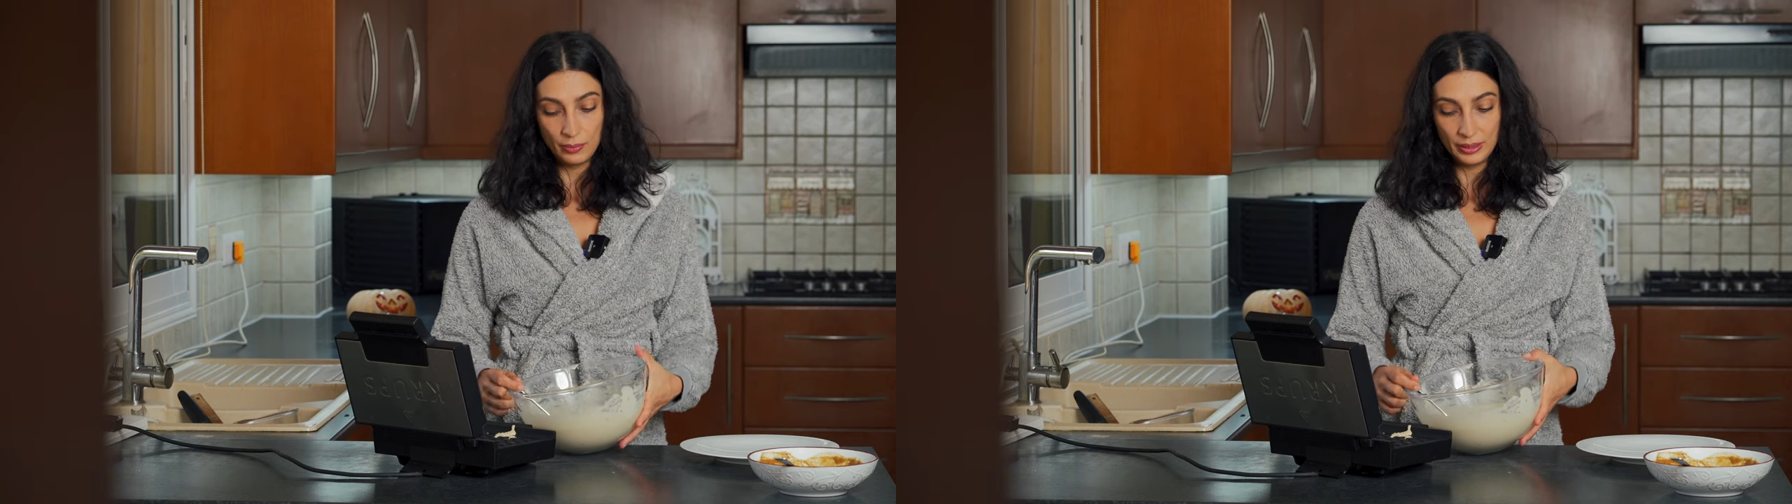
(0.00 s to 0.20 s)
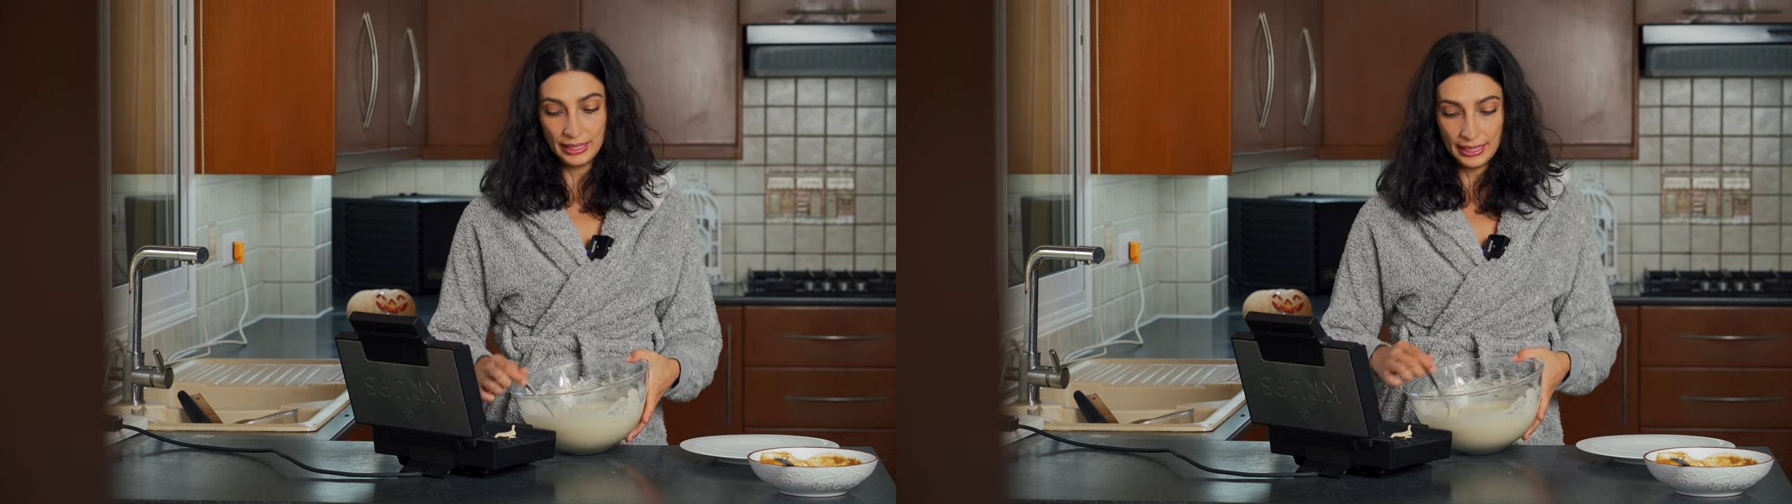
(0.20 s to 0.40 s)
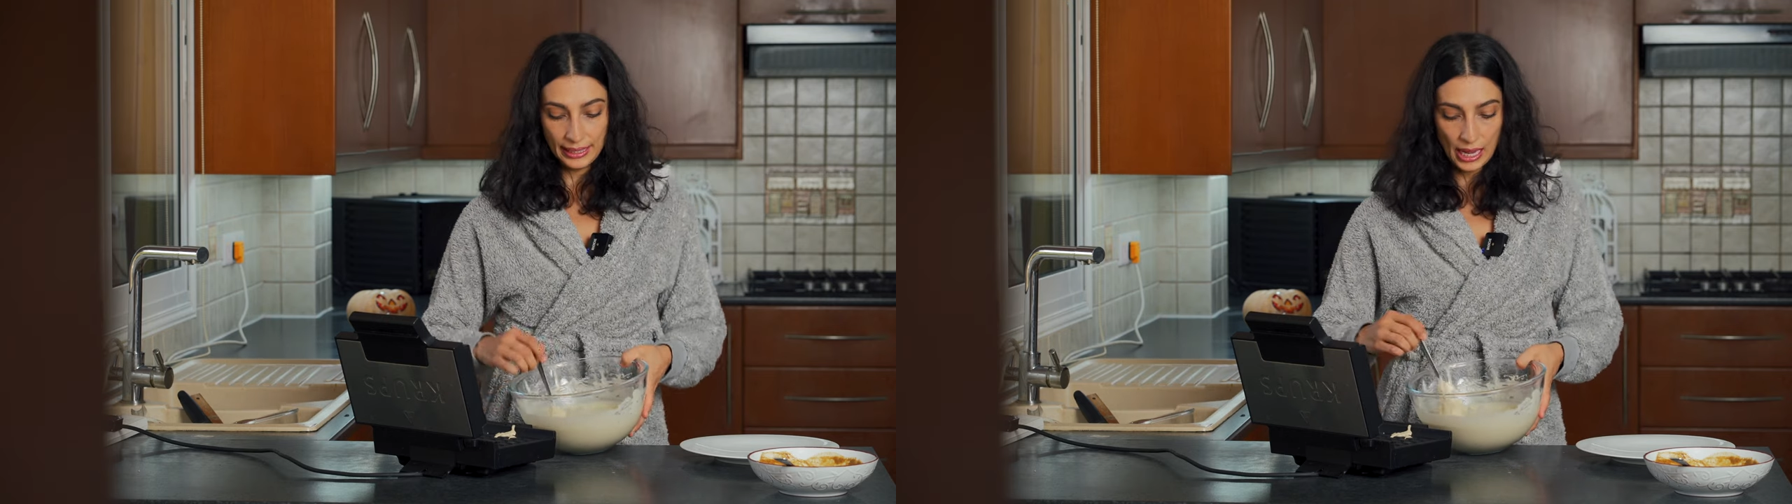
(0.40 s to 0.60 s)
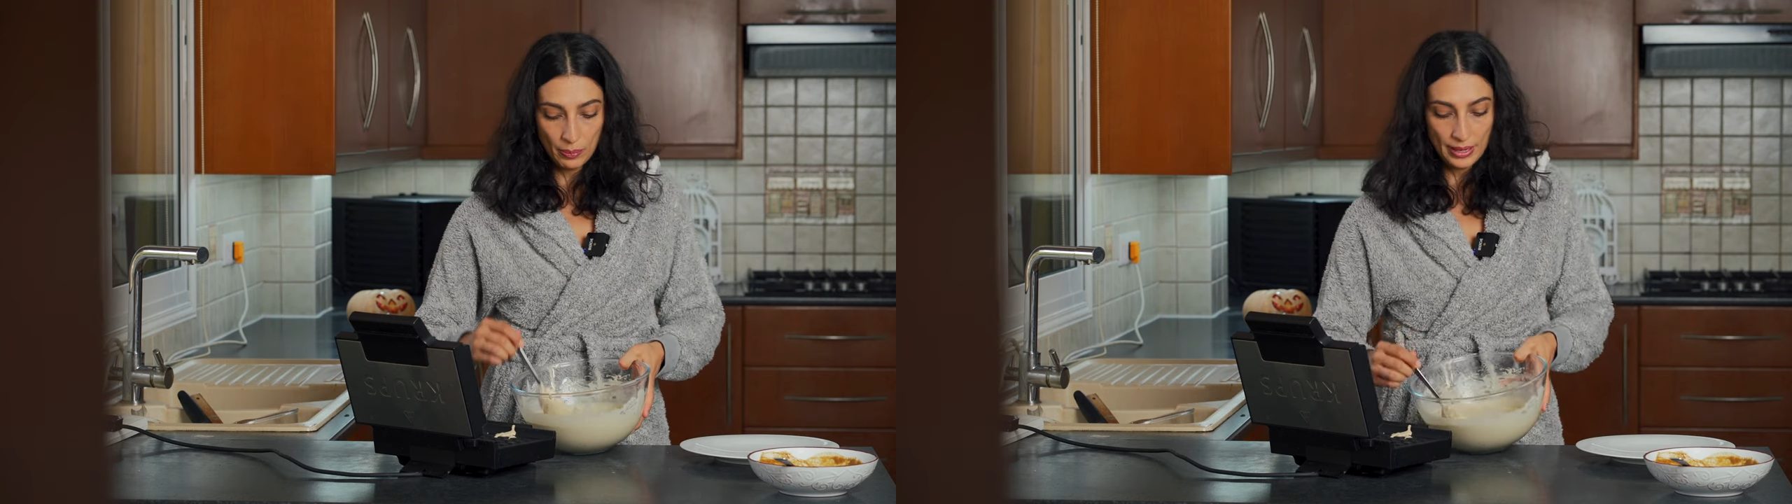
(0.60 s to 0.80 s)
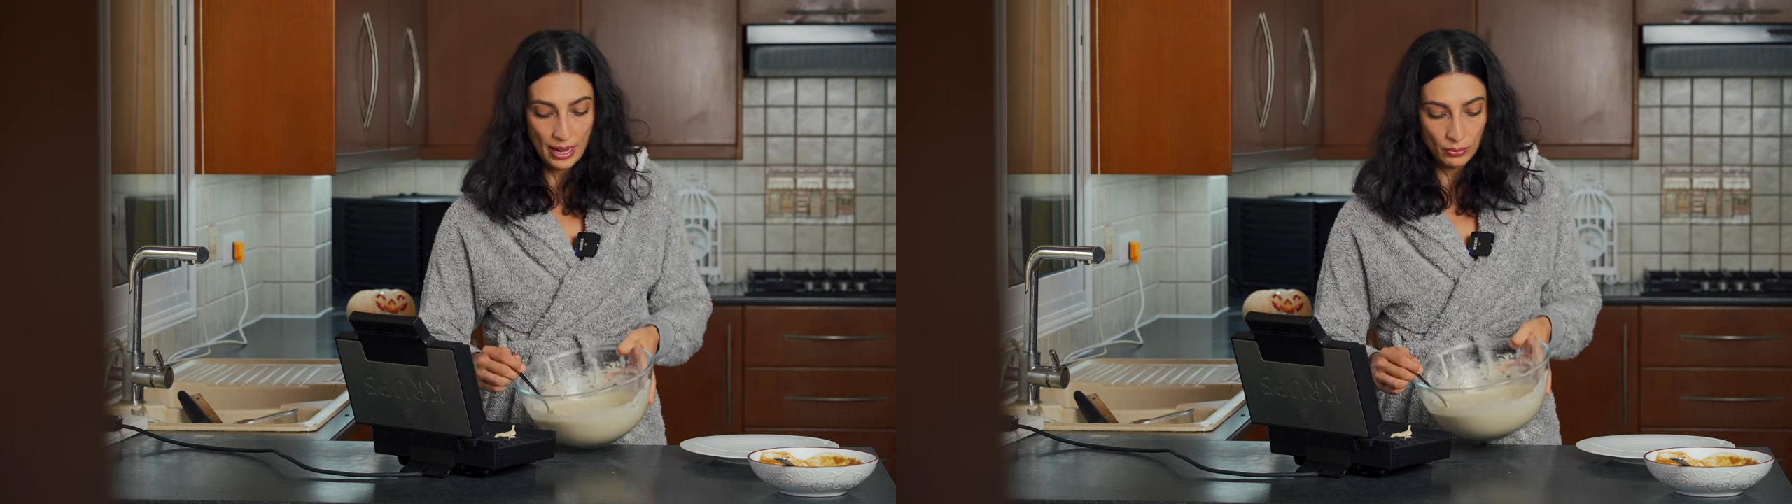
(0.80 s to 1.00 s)
been heating
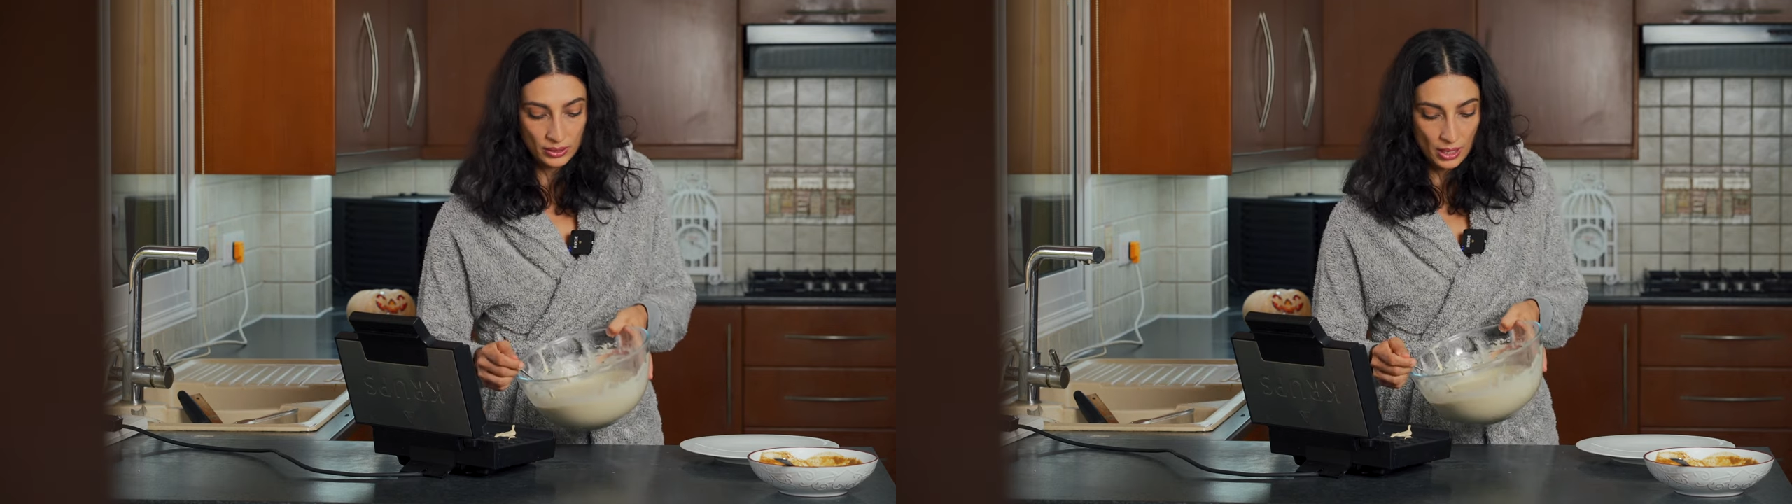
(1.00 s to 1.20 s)
up, now it's